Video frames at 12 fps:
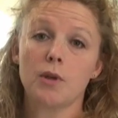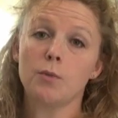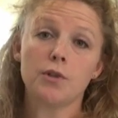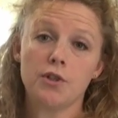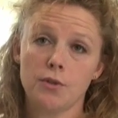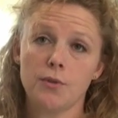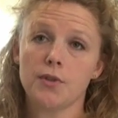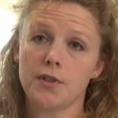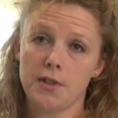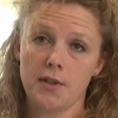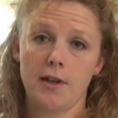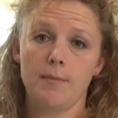we would choose
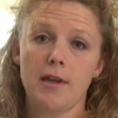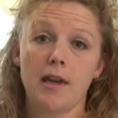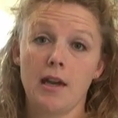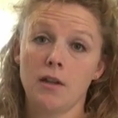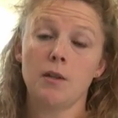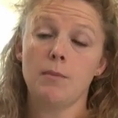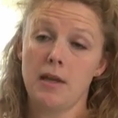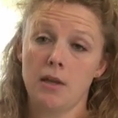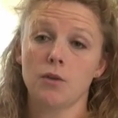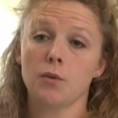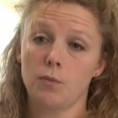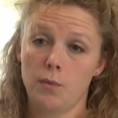the timing and the
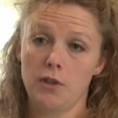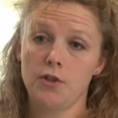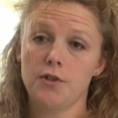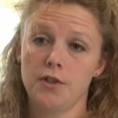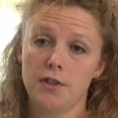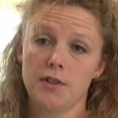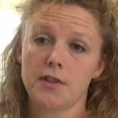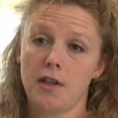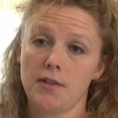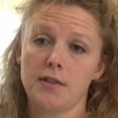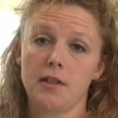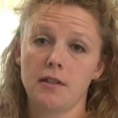manner in which to
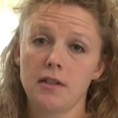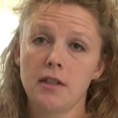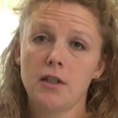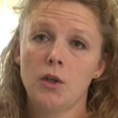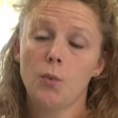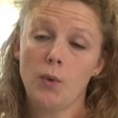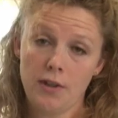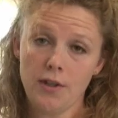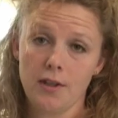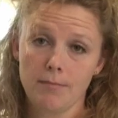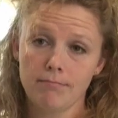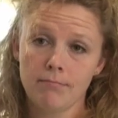discuss it with
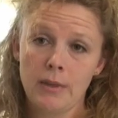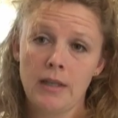him.